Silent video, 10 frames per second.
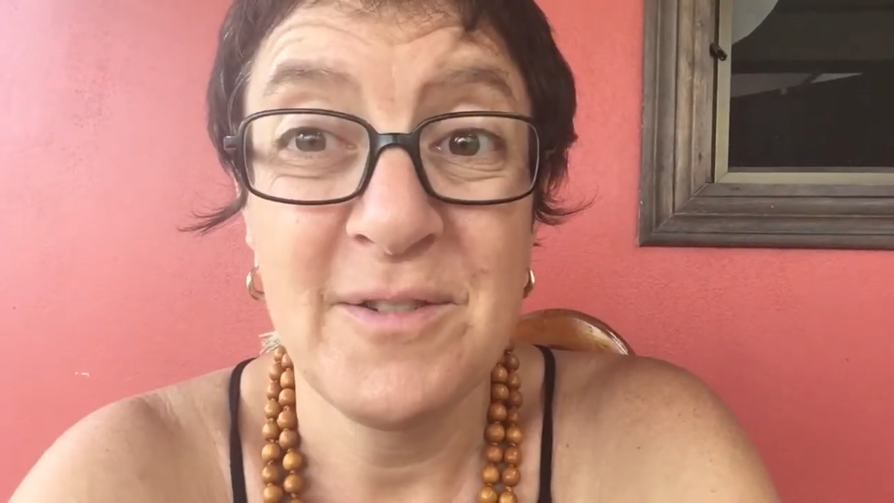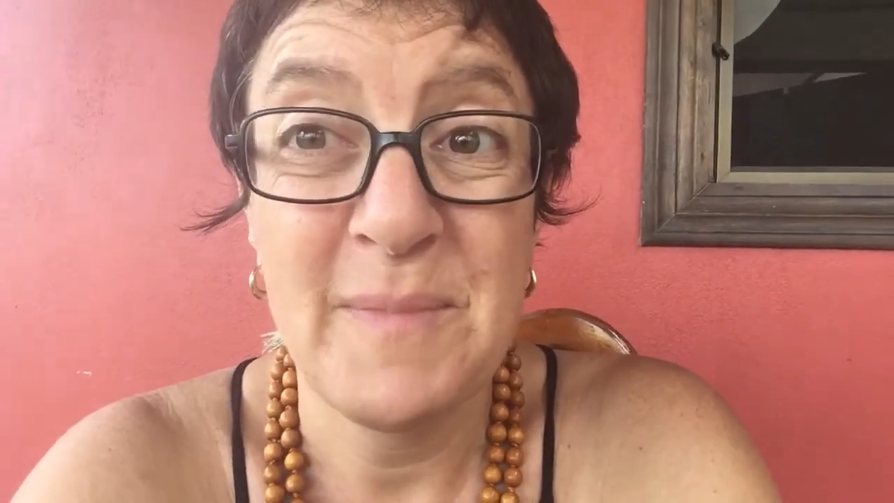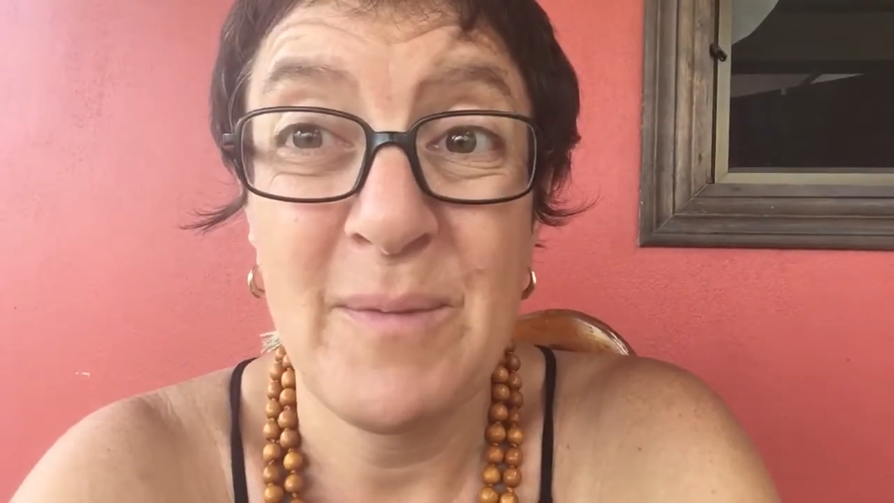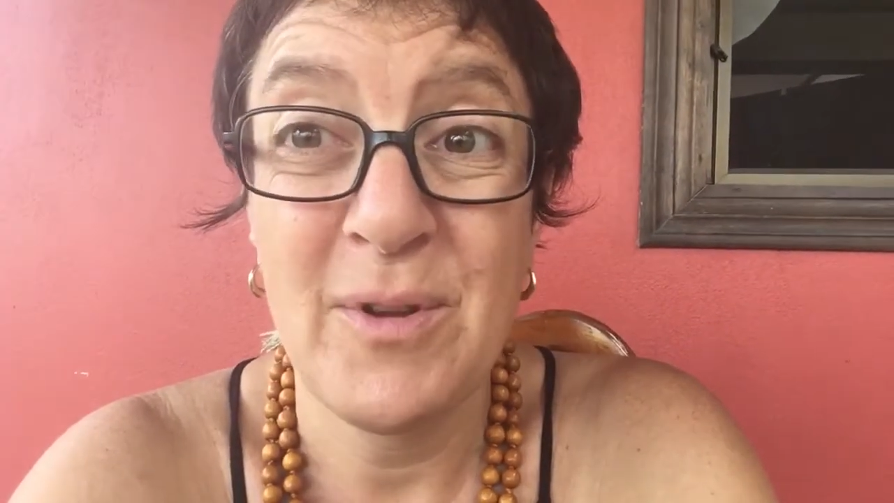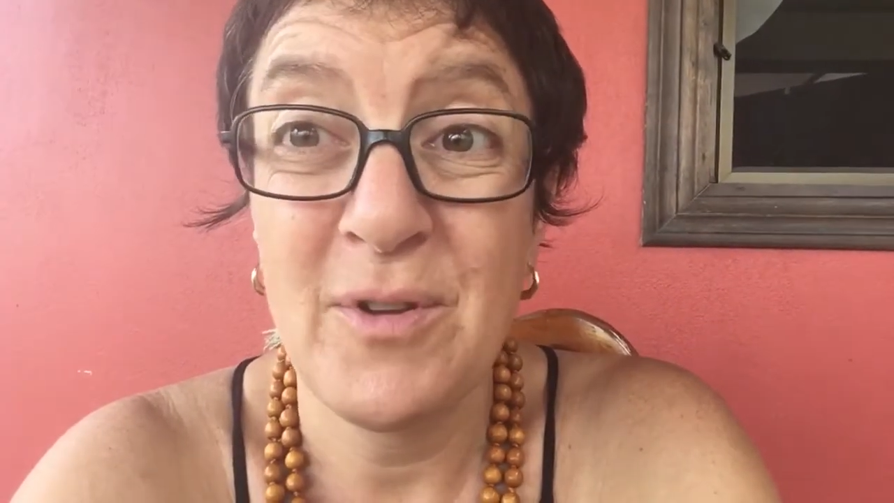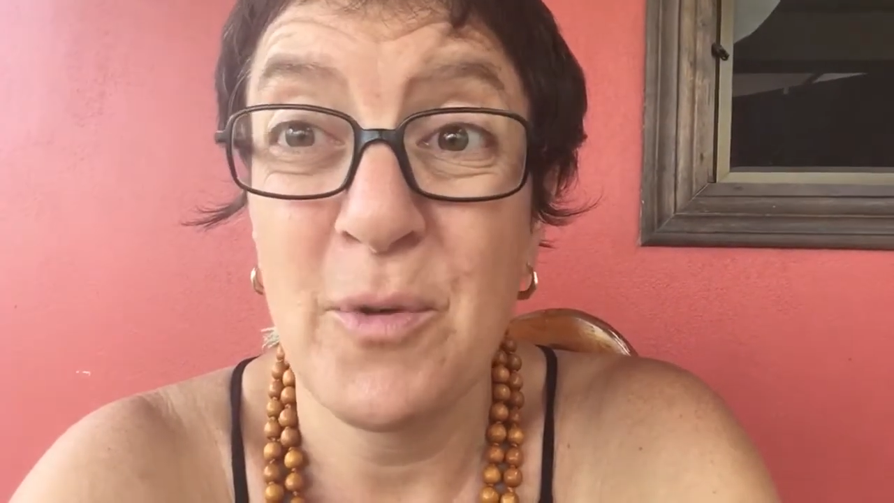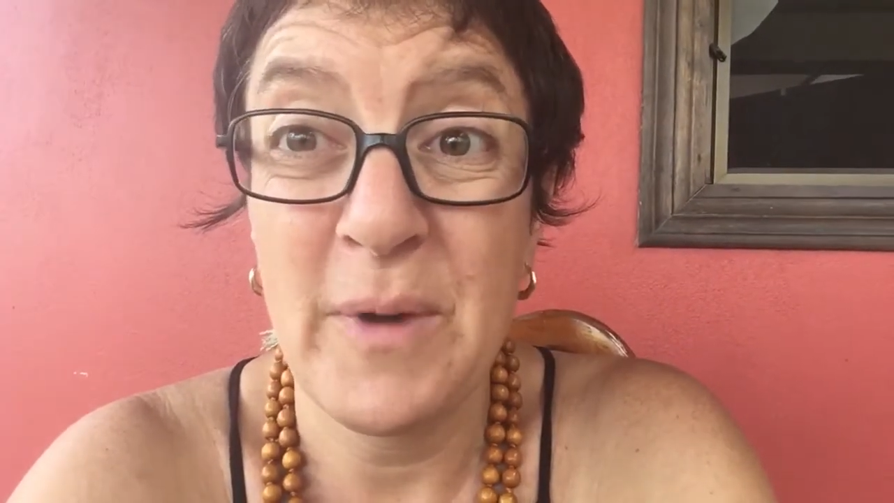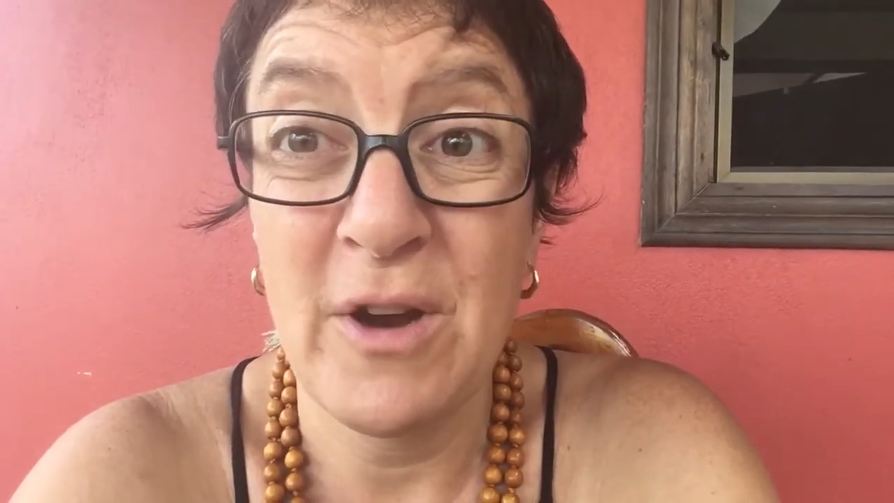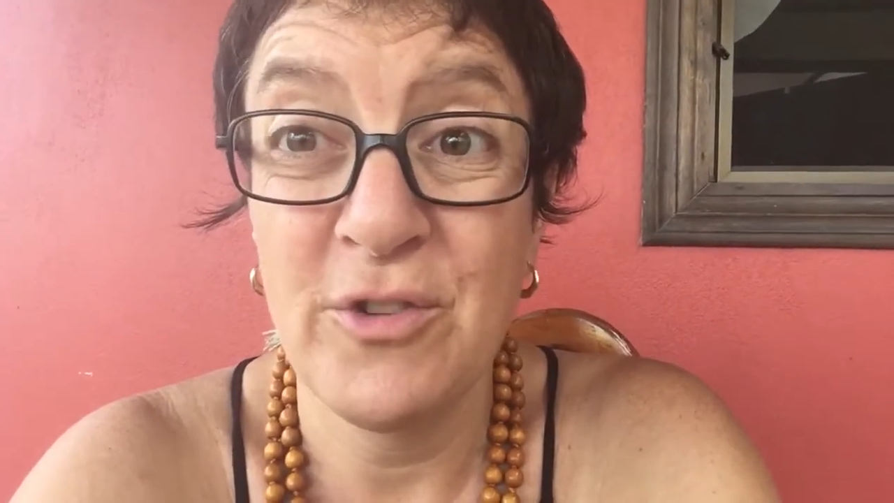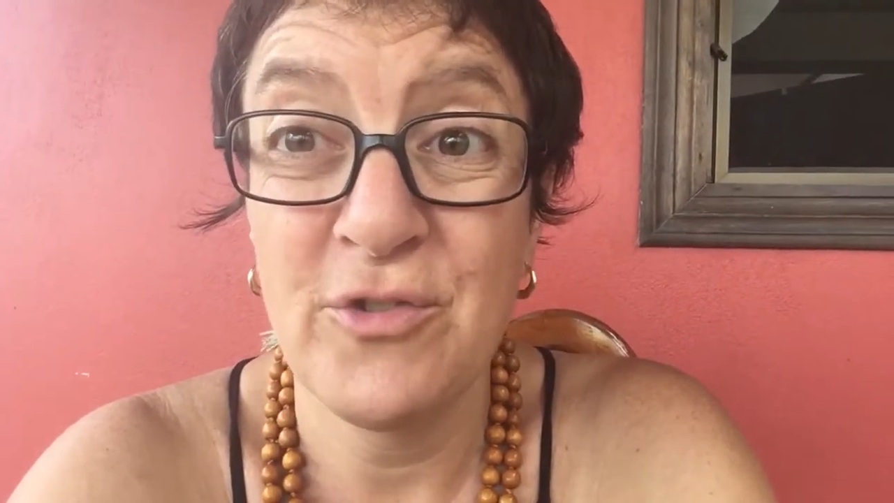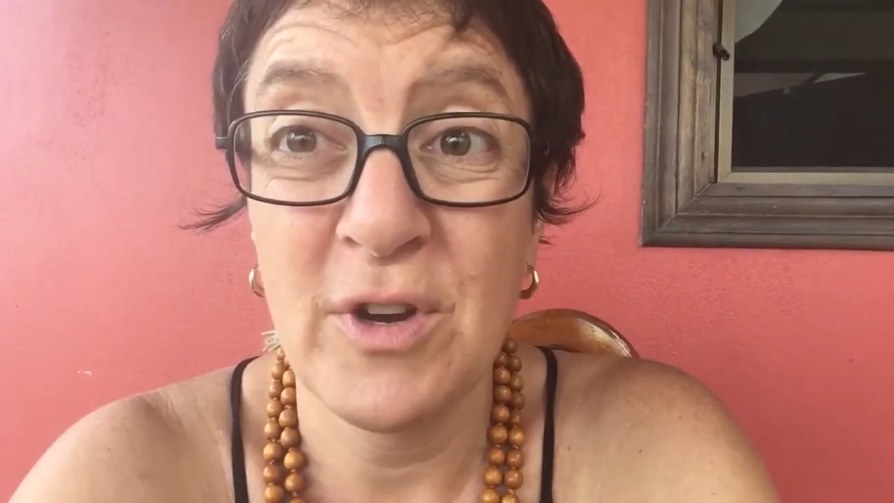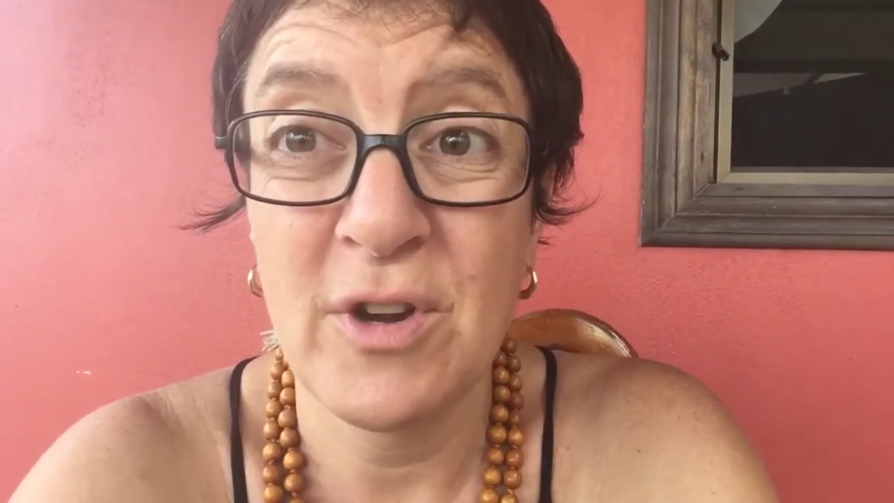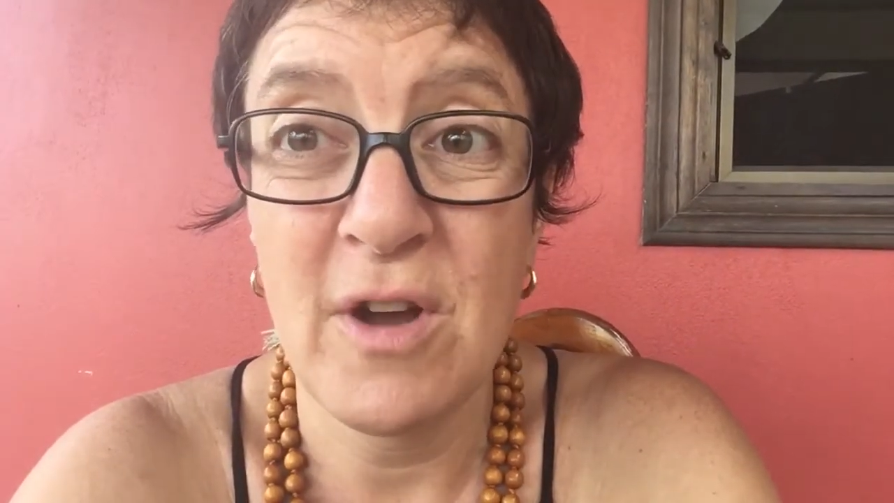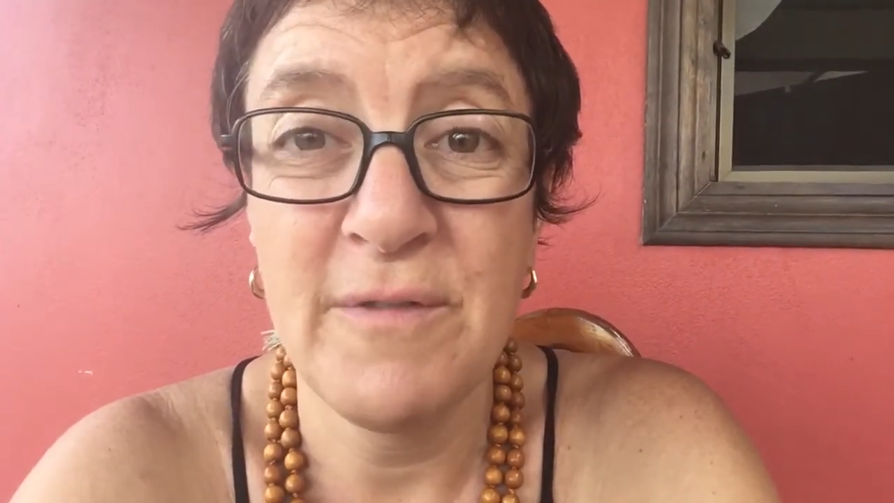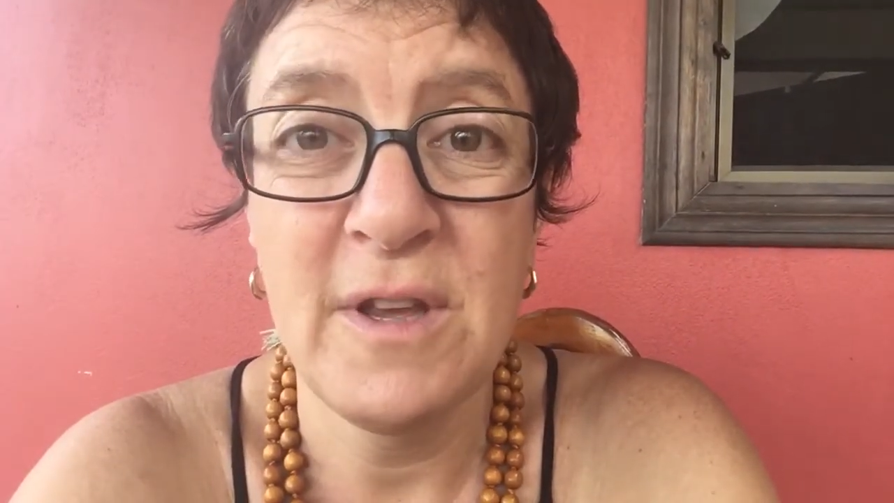Maybe your parents drink
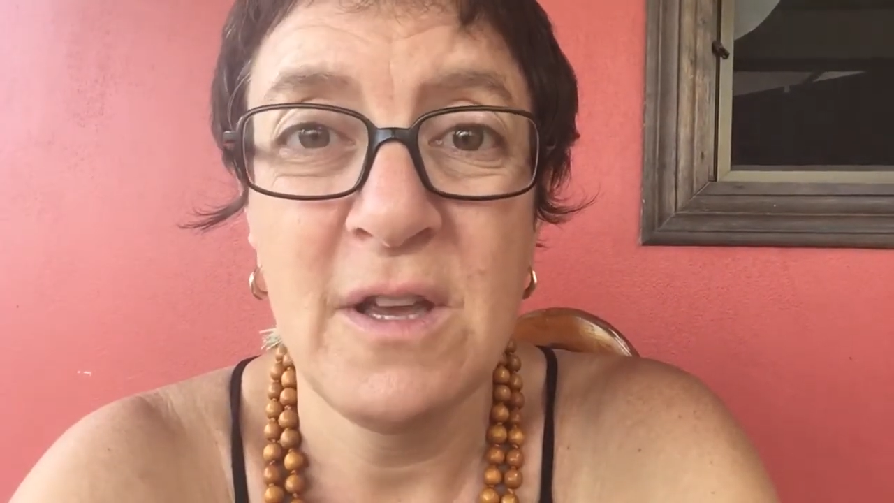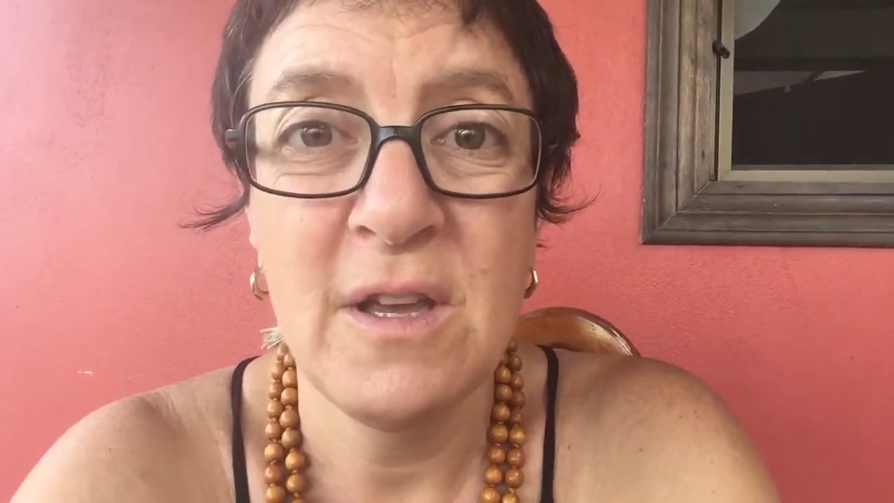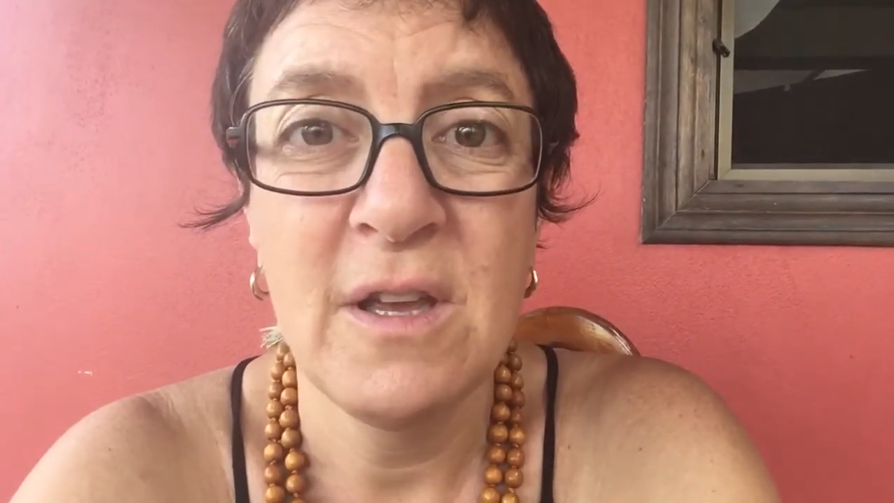coffee.